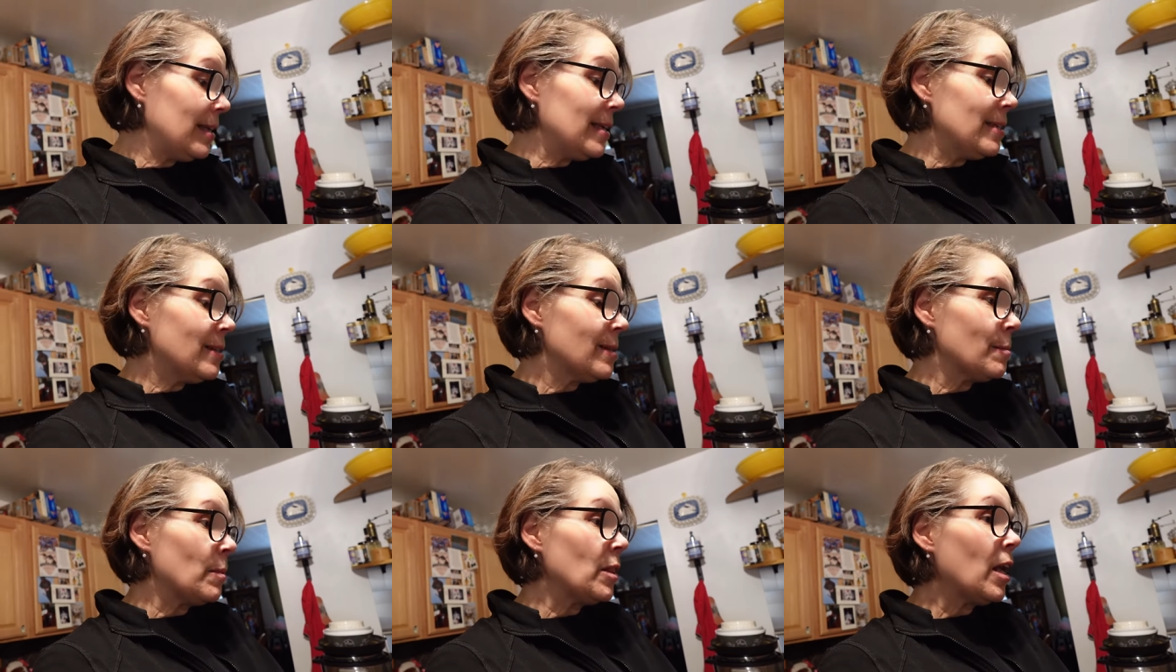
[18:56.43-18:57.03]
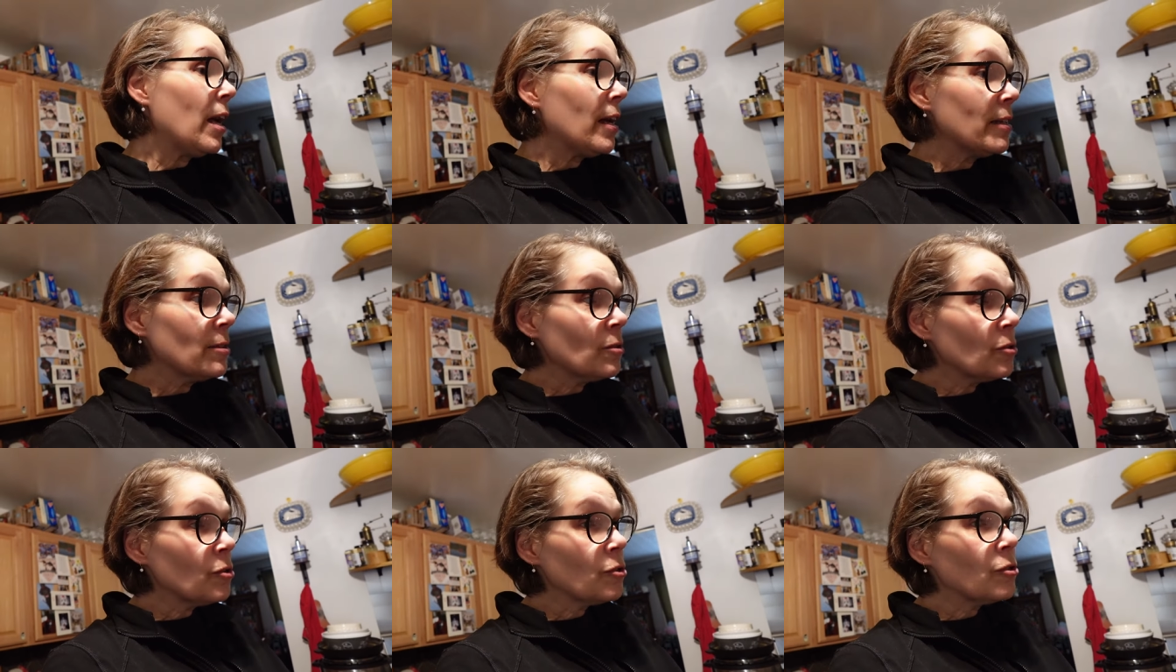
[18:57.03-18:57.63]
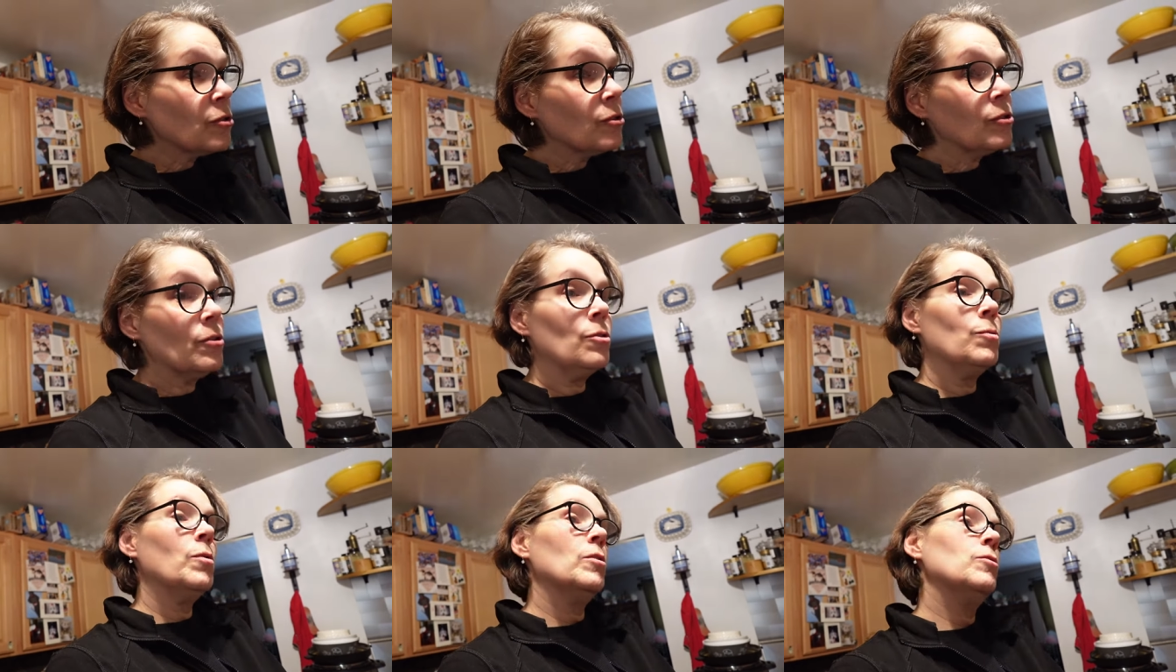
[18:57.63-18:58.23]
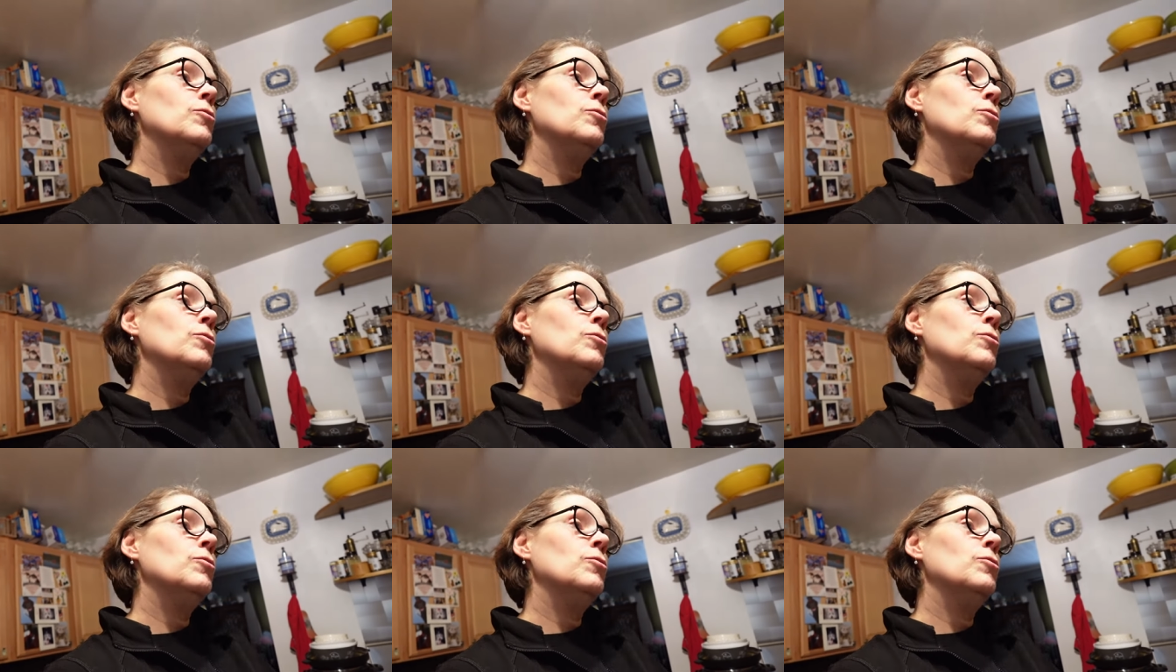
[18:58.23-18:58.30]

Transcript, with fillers: eat some lunch, do our